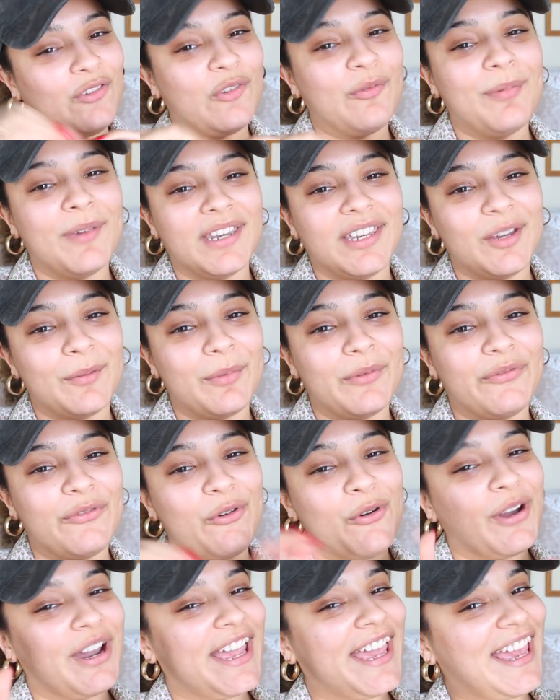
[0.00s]
you've been here
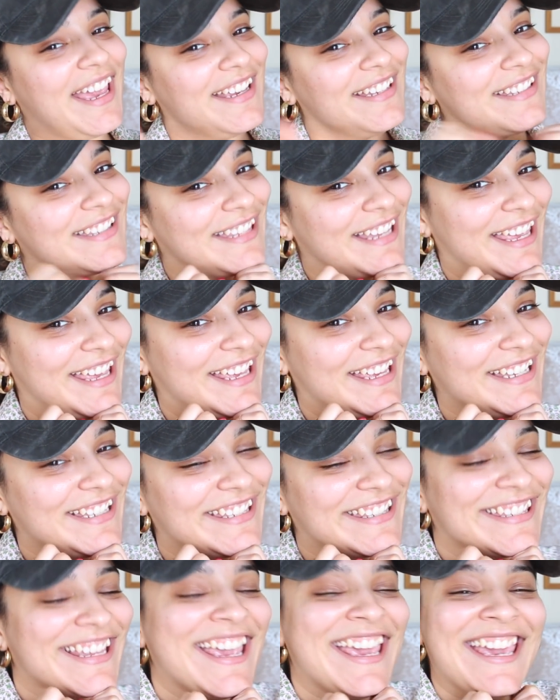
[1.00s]
before, hey
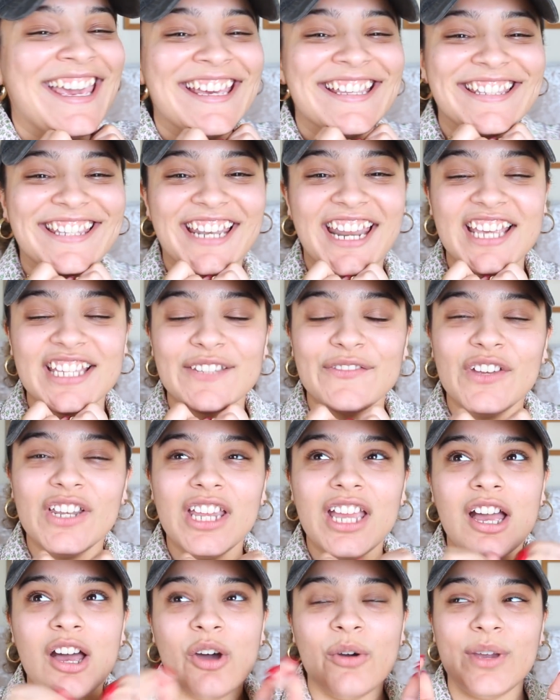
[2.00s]
sis. Today's
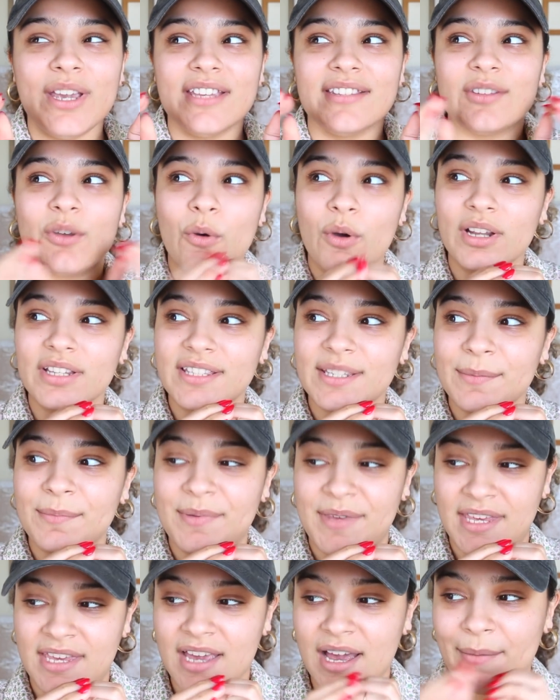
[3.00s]
video is going to
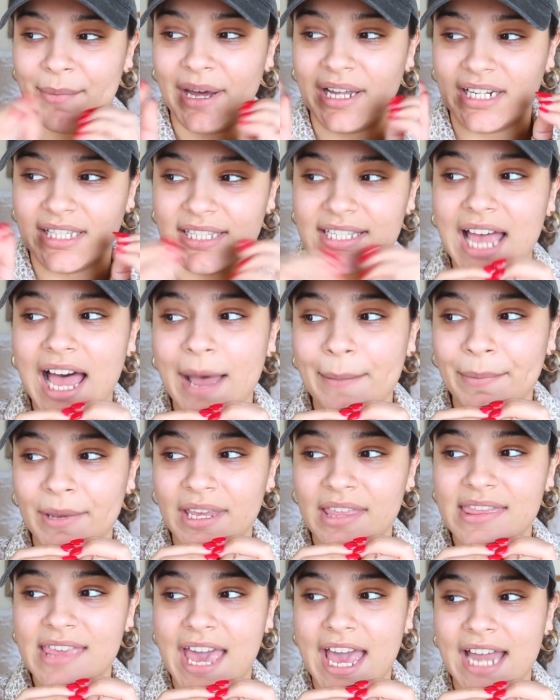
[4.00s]
be about a
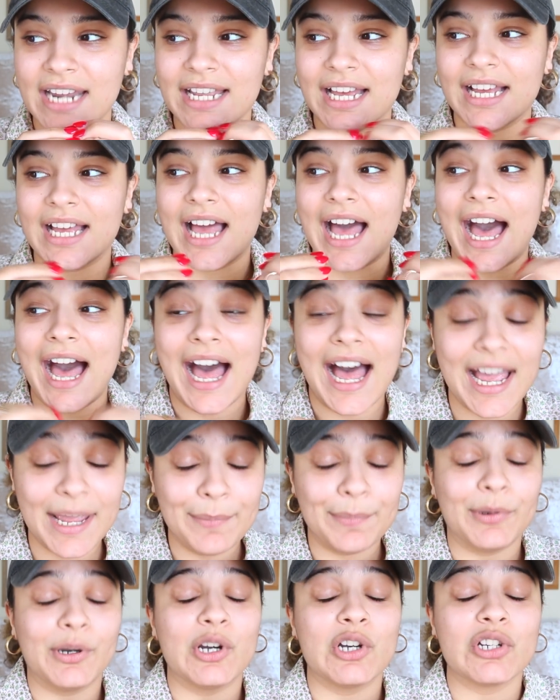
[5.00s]
topic that
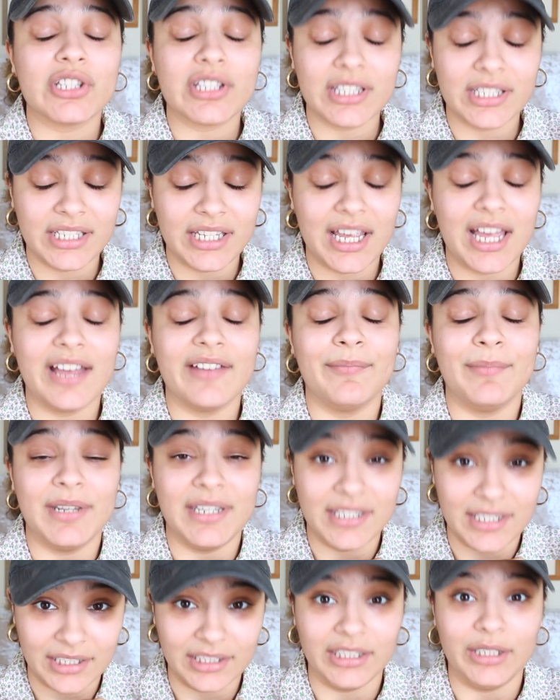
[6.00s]
I personally have
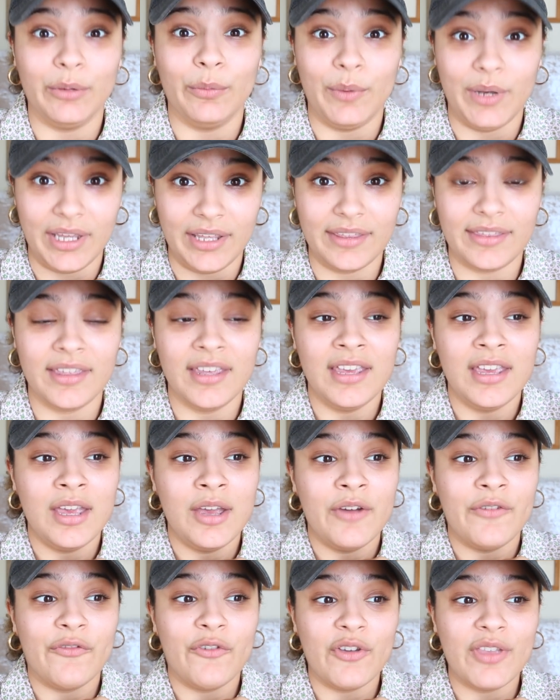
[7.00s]
been dealing with
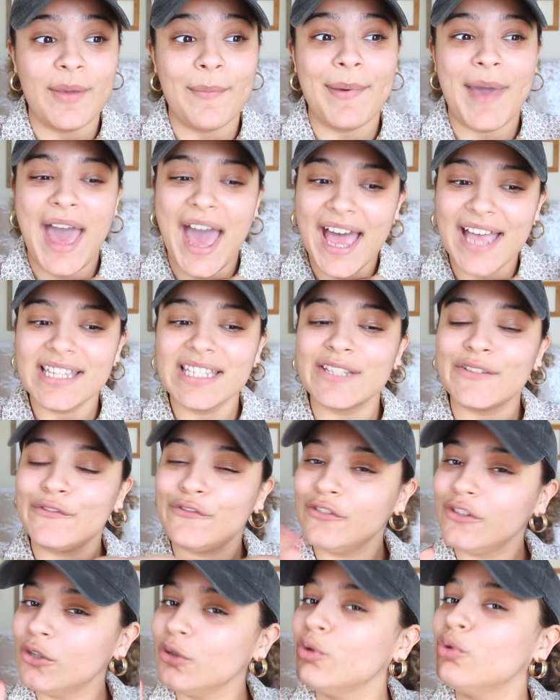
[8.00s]
for the past
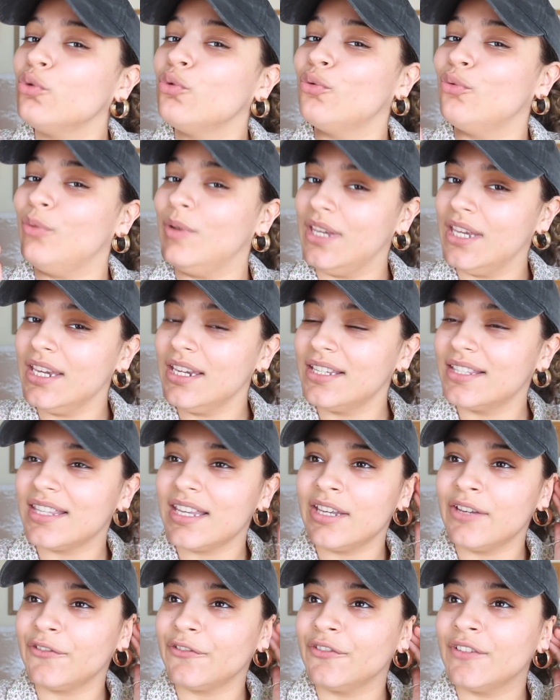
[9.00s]
few weeks,
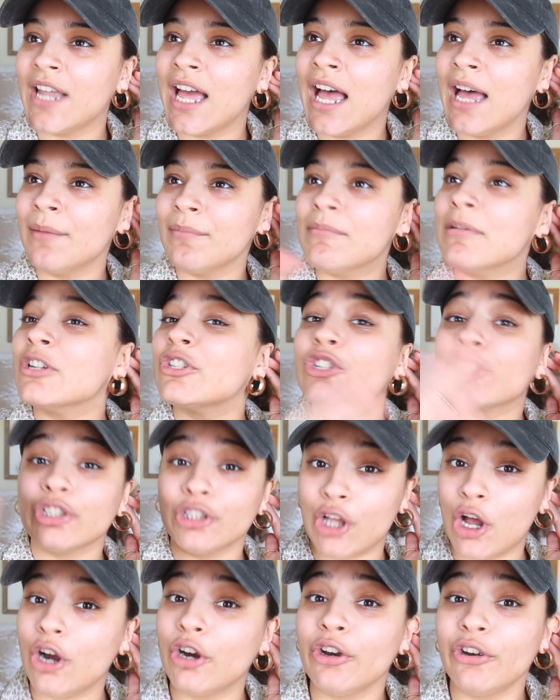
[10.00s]
if not much
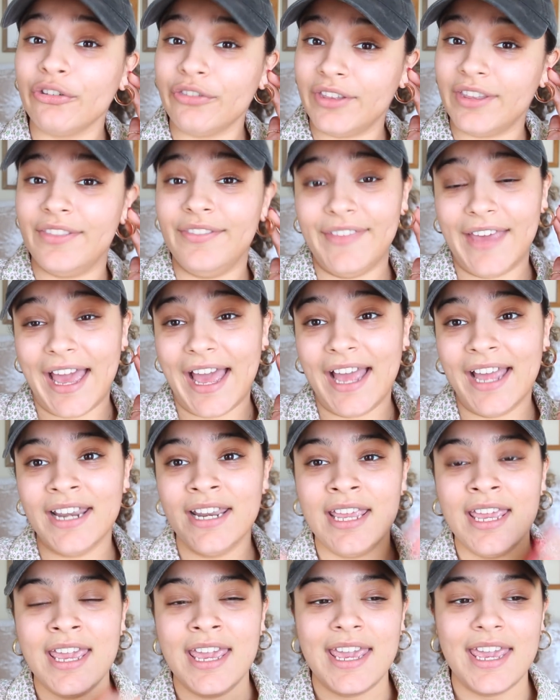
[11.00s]
longer than
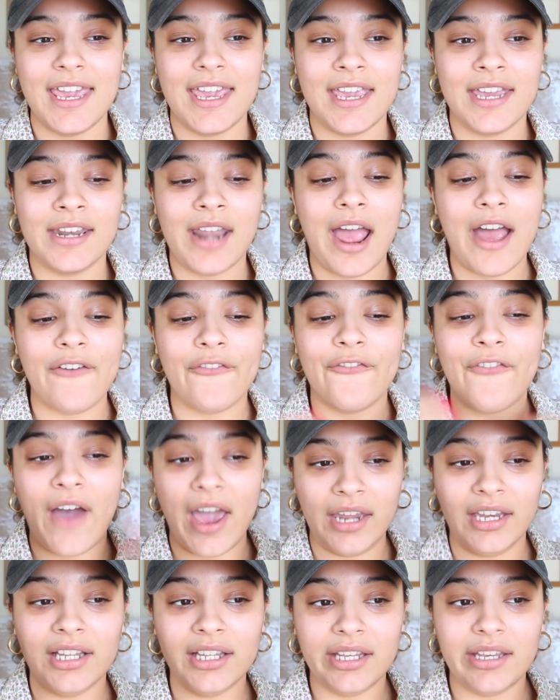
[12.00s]
that. And I
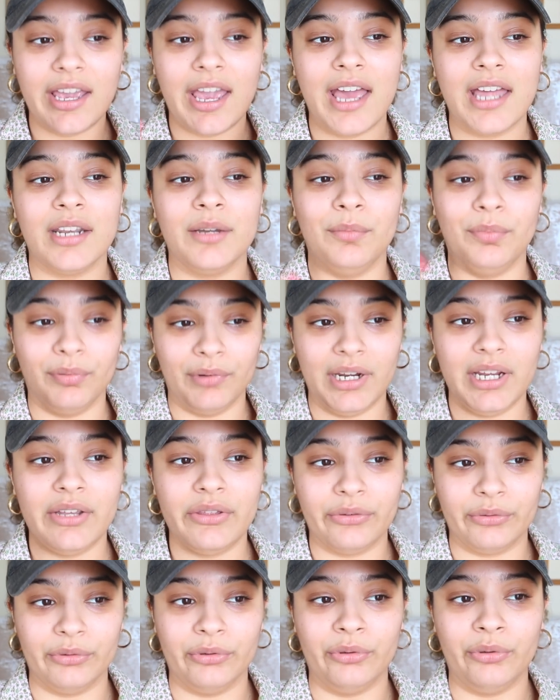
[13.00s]
finally had a
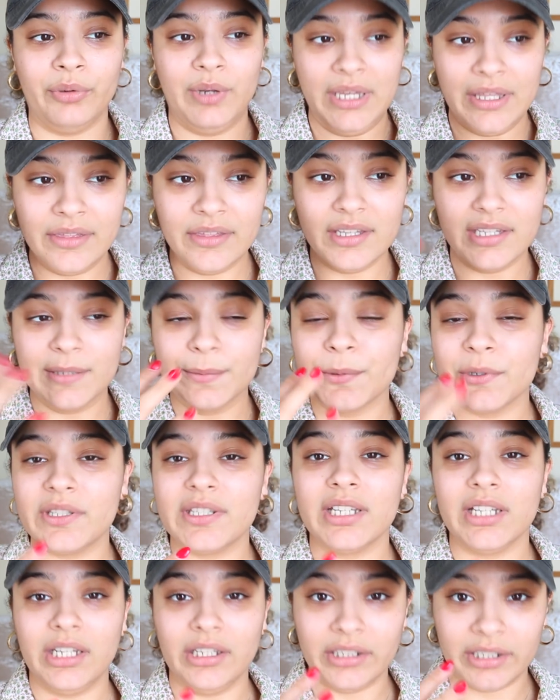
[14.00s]
breakthrough in this
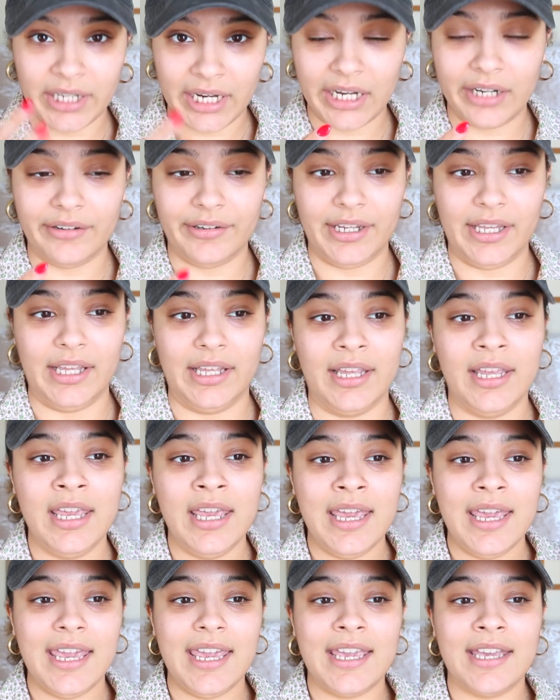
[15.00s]
particular area,
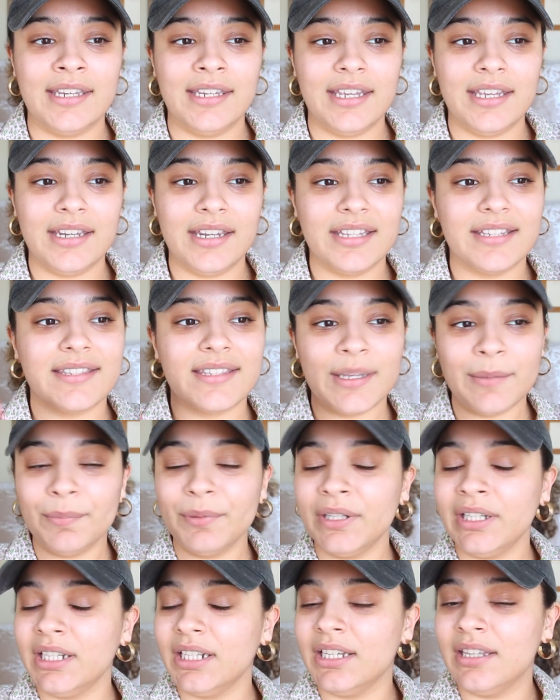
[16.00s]
and it is
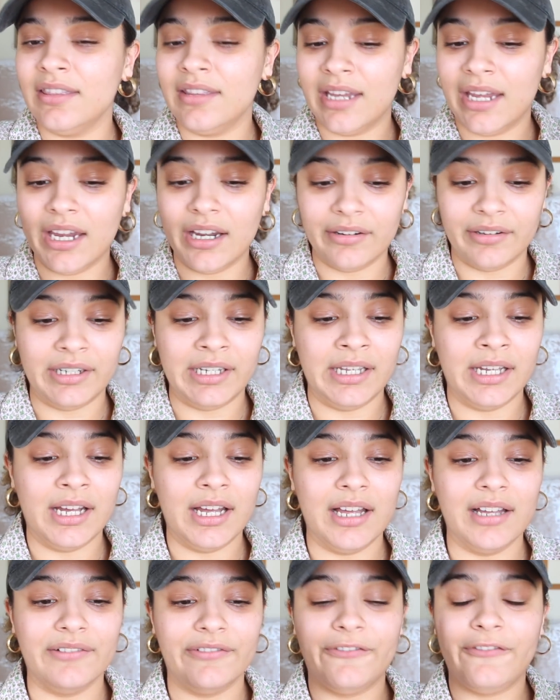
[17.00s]
simply in the area
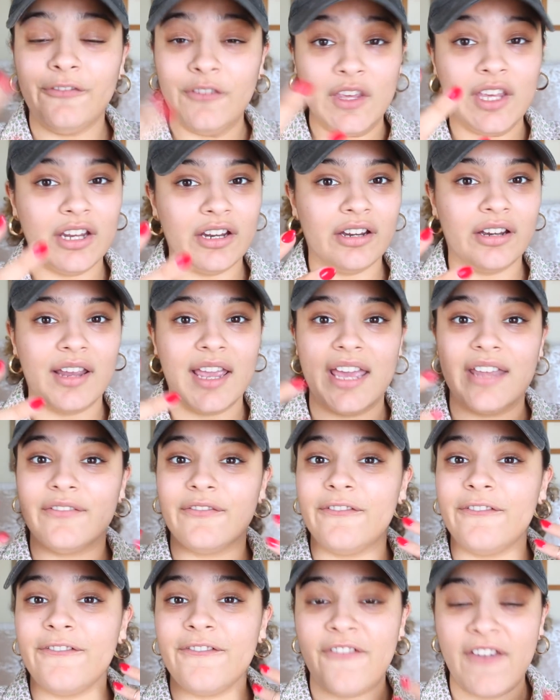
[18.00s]
of fear
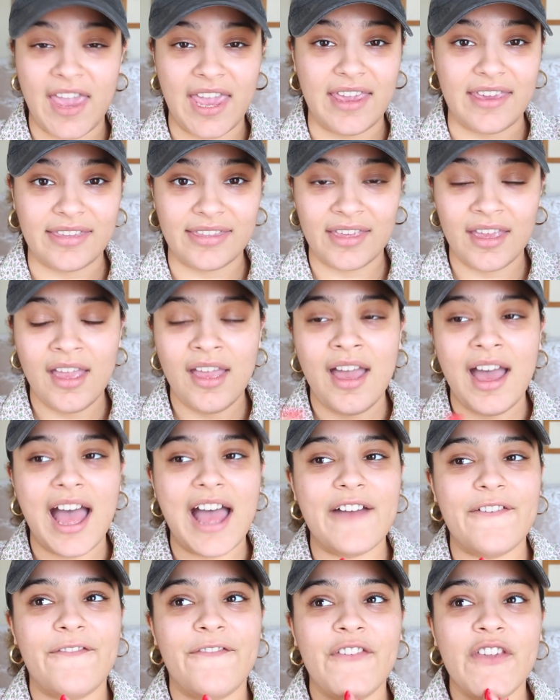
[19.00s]
and faith.
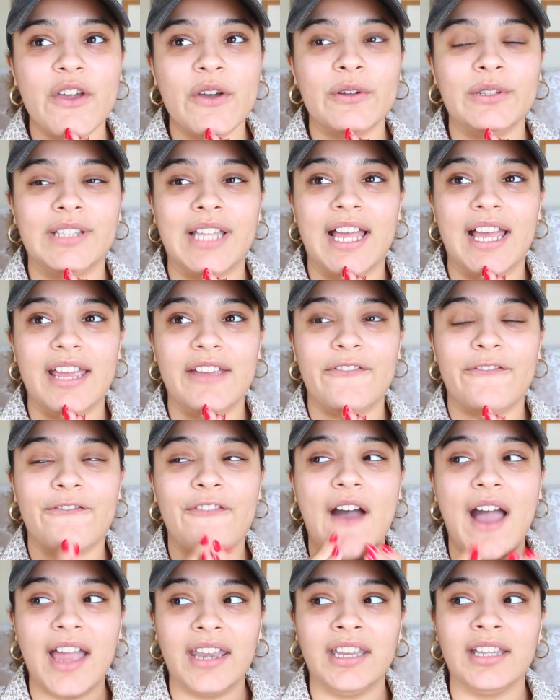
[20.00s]
I feel like
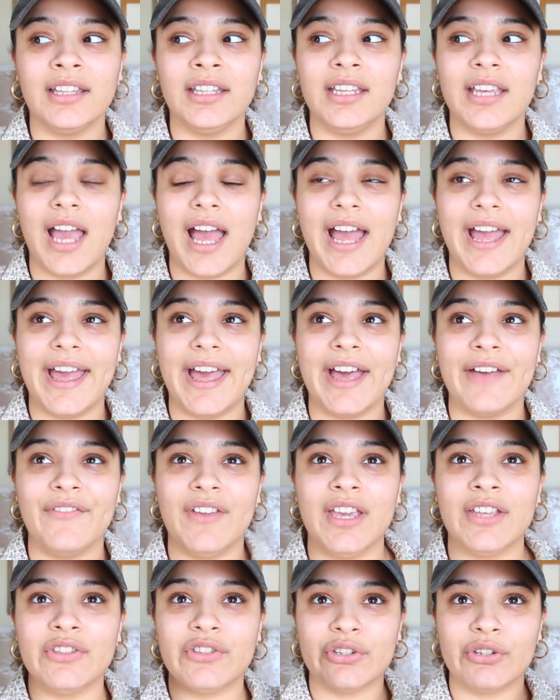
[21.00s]
finally I have
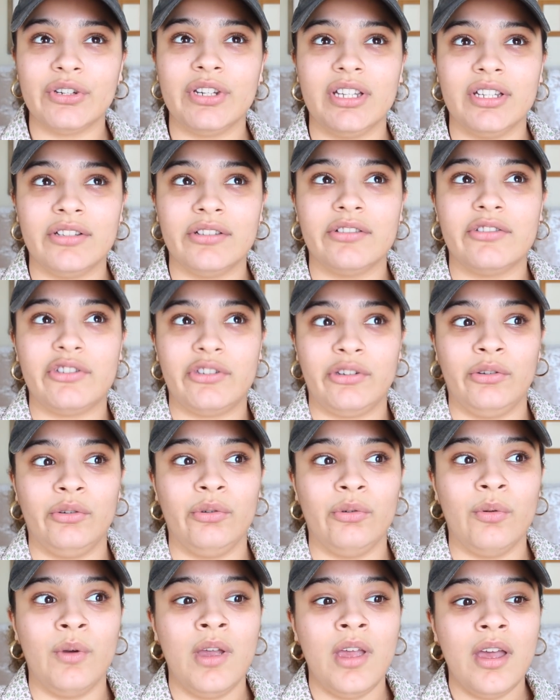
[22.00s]
entered
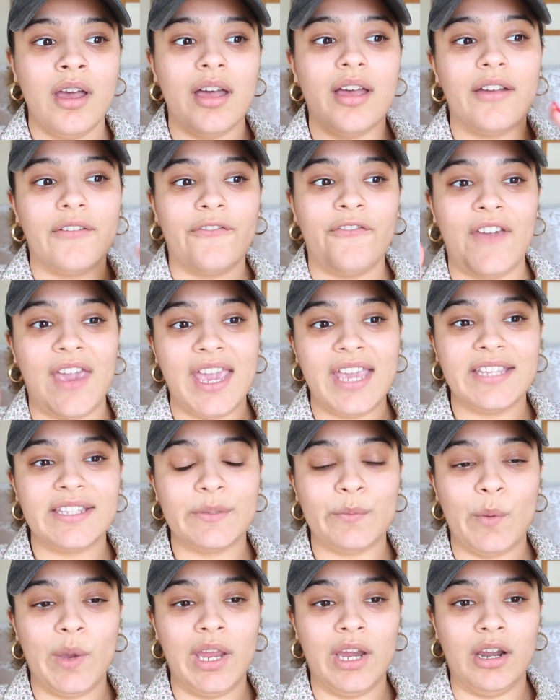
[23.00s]
into a
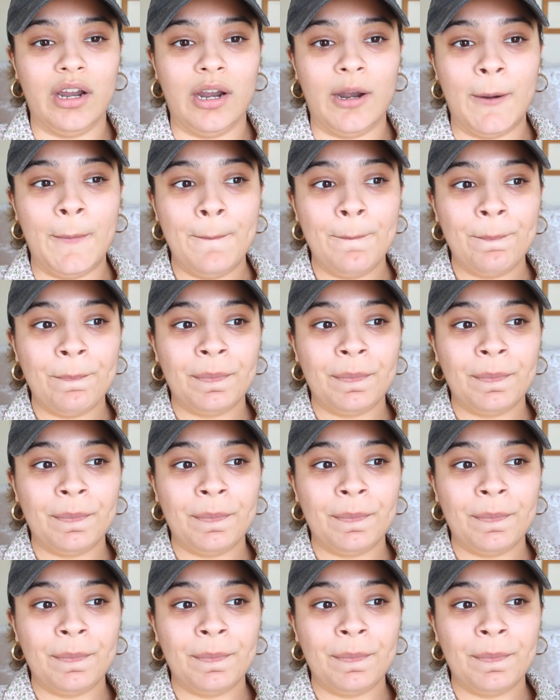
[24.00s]
phase where,